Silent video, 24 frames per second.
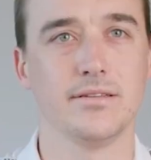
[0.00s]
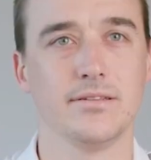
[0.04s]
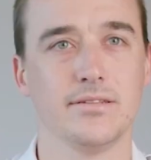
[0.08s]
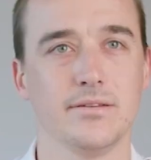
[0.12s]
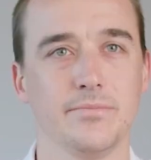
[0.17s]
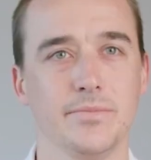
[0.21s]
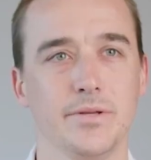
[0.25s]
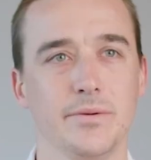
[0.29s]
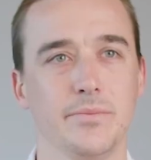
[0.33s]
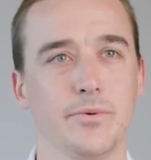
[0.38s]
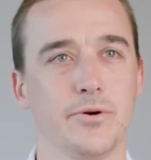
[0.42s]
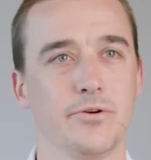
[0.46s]

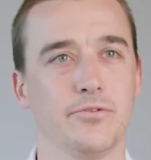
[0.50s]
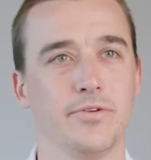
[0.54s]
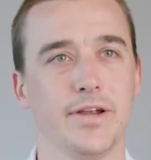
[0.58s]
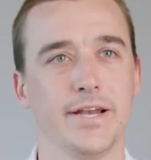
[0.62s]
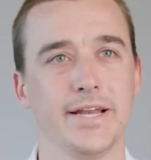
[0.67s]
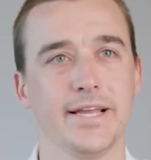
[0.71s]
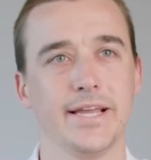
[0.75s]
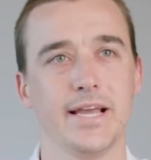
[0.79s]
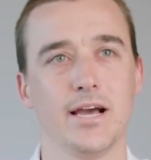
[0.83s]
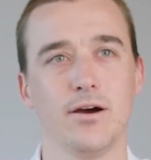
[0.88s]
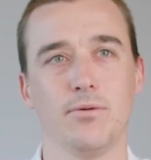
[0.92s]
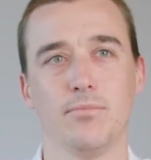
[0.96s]
Some people are
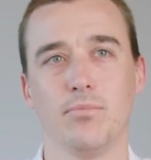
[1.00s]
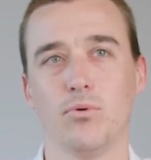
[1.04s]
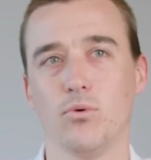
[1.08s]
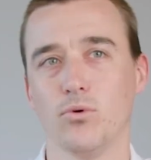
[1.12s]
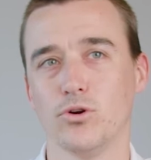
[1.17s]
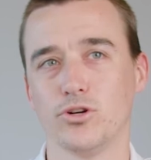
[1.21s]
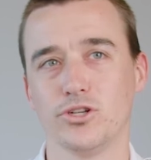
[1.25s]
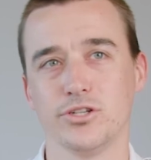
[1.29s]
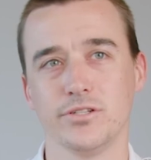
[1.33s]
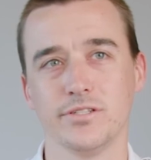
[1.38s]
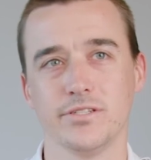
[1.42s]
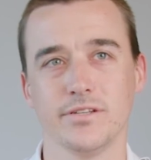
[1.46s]
renting out
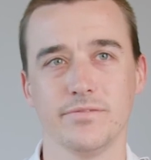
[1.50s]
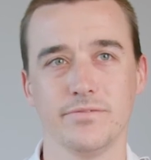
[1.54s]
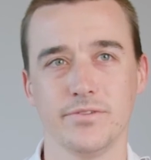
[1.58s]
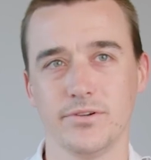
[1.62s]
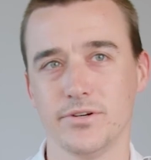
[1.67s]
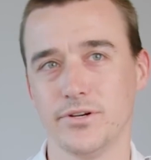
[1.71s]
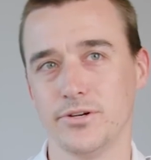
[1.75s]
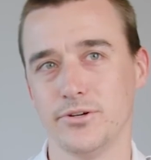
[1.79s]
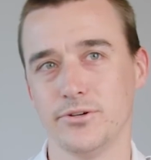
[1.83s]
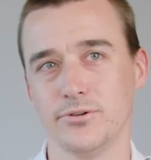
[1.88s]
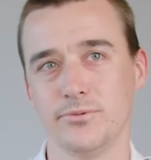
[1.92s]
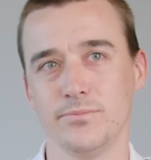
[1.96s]
portions of
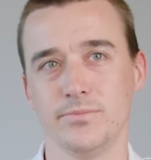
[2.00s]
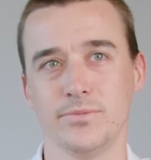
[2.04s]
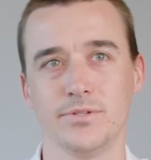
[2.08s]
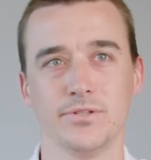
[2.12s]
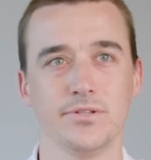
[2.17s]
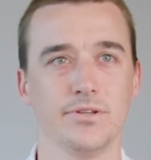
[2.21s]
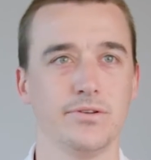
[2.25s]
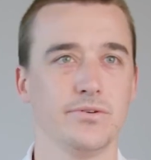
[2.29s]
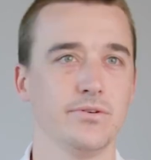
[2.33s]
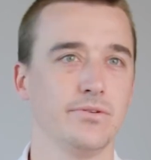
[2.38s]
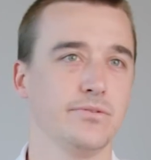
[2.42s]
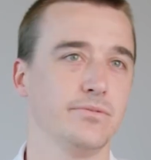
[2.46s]
their home,
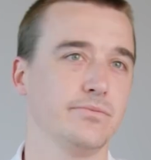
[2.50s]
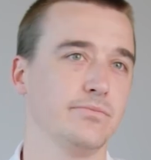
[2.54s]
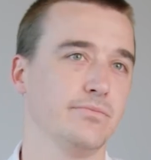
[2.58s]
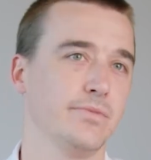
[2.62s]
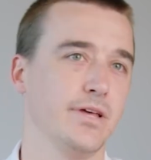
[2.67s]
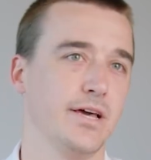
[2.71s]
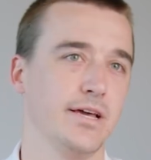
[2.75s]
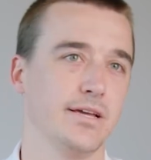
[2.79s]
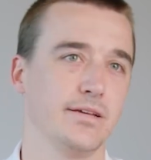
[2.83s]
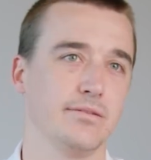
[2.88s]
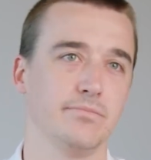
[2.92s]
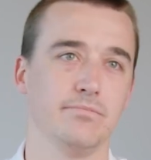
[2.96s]
so
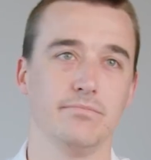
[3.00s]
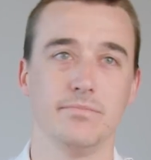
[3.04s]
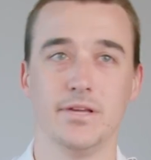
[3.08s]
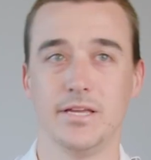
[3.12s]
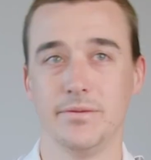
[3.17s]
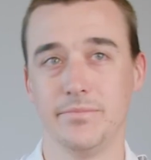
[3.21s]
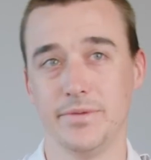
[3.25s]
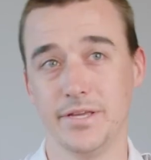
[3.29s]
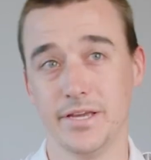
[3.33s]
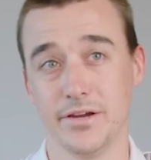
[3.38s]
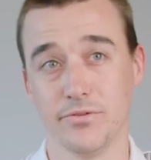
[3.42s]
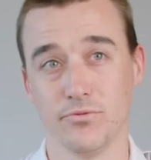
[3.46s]
that may
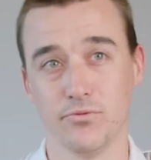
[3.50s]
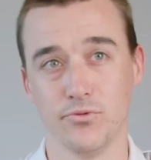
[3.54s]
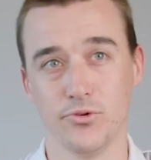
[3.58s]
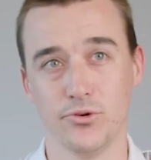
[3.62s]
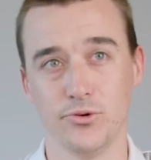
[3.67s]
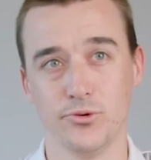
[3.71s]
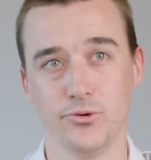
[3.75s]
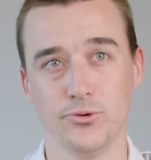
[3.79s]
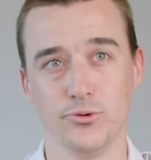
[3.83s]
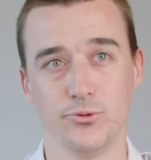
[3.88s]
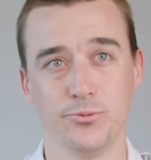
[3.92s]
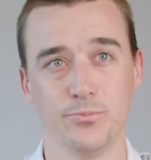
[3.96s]
be a
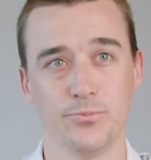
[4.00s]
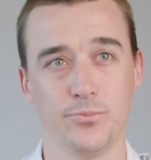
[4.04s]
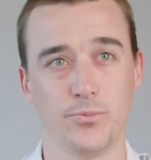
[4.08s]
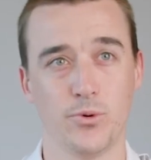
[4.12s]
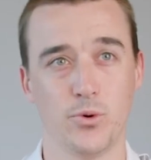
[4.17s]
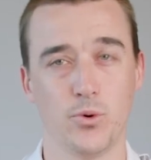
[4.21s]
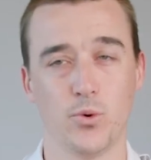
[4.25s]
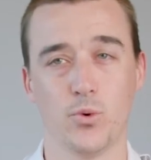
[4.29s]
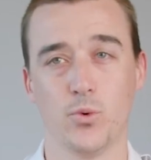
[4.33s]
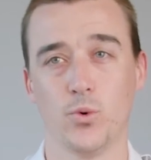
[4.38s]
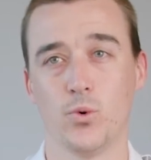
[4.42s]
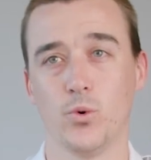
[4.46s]
room
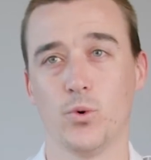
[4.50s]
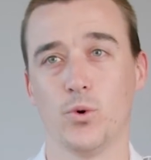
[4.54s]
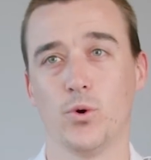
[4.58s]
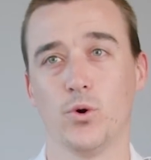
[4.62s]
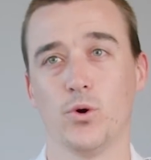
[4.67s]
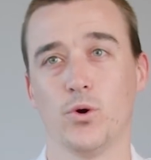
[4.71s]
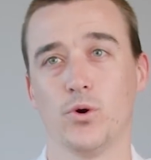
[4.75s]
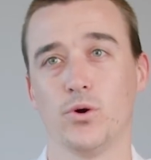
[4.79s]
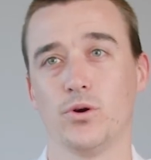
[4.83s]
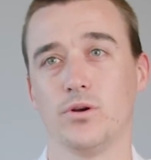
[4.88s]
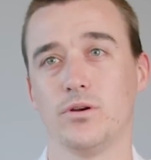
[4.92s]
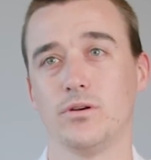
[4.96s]

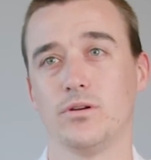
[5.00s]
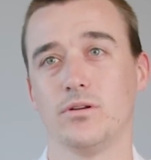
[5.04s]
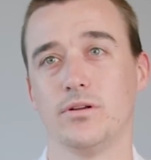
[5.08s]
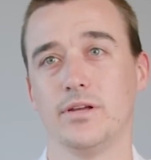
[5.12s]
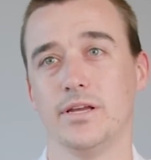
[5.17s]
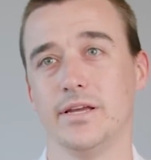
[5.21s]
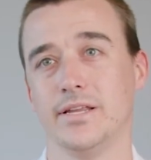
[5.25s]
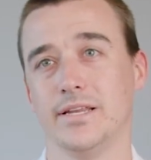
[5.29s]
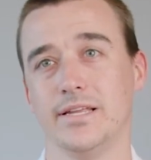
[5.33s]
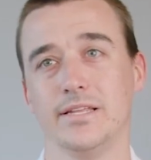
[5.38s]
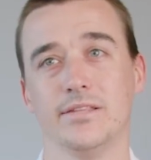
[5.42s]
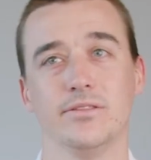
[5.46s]
or
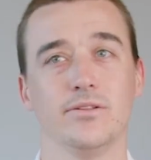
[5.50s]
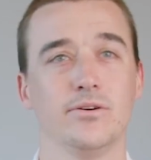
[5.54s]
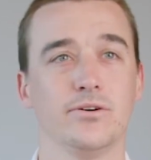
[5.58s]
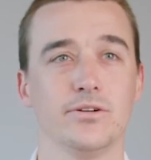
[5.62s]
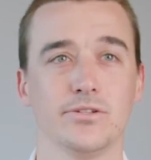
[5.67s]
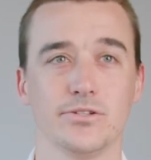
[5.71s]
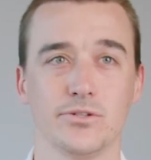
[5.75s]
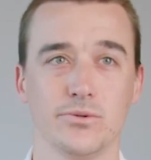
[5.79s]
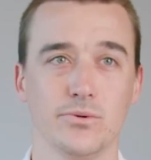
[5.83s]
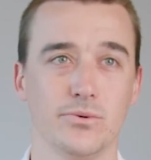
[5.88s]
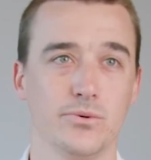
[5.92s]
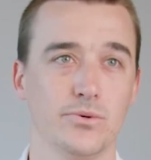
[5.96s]
an
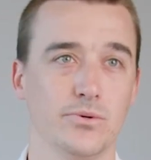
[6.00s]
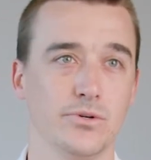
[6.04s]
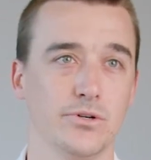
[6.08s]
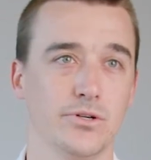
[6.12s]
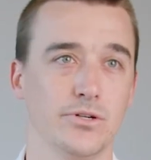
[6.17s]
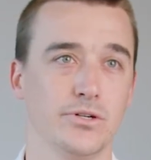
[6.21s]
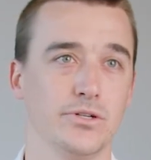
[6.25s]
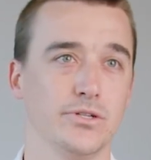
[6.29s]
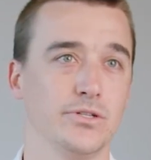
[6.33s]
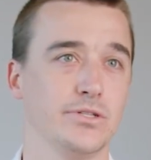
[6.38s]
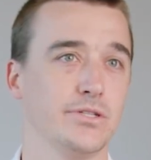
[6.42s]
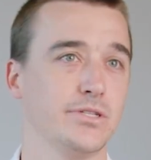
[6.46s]
in-laws
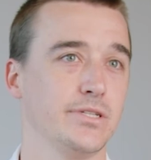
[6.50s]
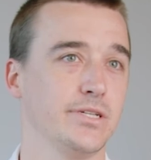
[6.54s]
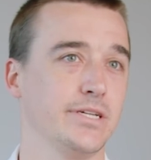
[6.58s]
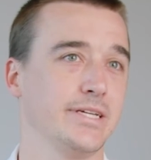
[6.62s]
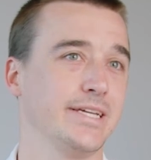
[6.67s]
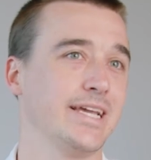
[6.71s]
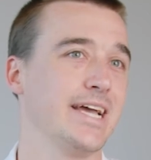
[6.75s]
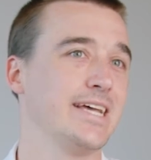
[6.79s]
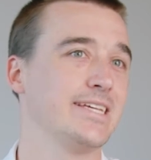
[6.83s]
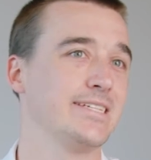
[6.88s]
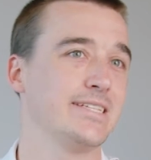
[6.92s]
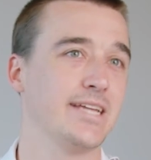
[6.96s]
quarters, a
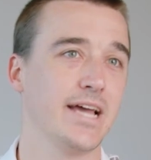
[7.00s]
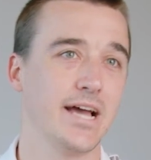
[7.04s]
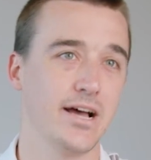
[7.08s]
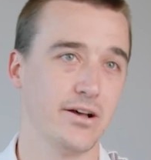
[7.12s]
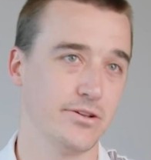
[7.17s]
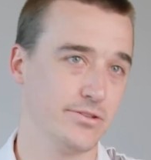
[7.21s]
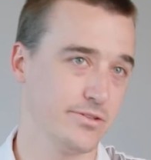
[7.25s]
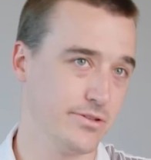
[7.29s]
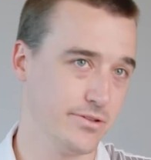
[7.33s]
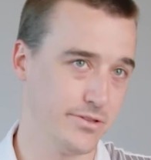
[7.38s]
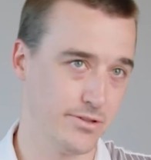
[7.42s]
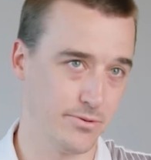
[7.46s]
guest
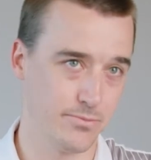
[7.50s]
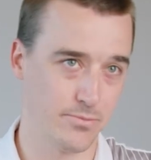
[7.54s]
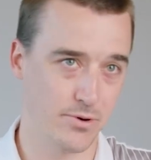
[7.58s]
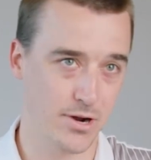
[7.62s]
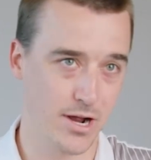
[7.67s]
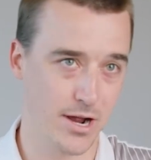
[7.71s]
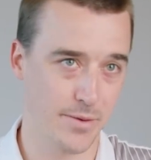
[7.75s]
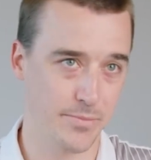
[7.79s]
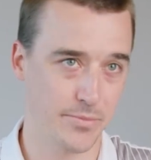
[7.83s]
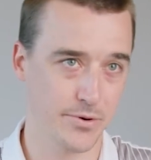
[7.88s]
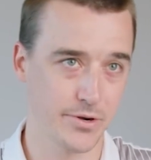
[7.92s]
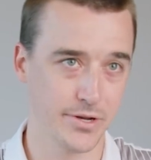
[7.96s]
house on their
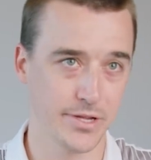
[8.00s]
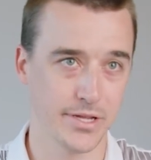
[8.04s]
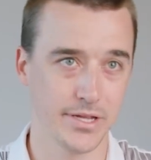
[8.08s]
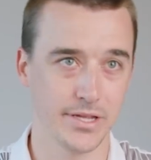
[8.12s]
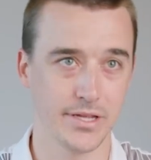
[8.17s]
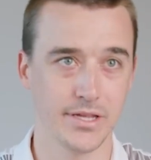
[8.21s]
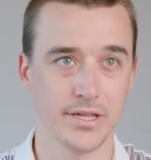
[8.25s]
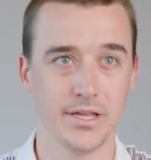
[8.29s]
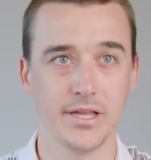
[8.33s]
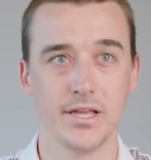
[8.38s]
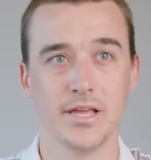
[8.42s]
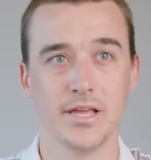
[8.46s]
property.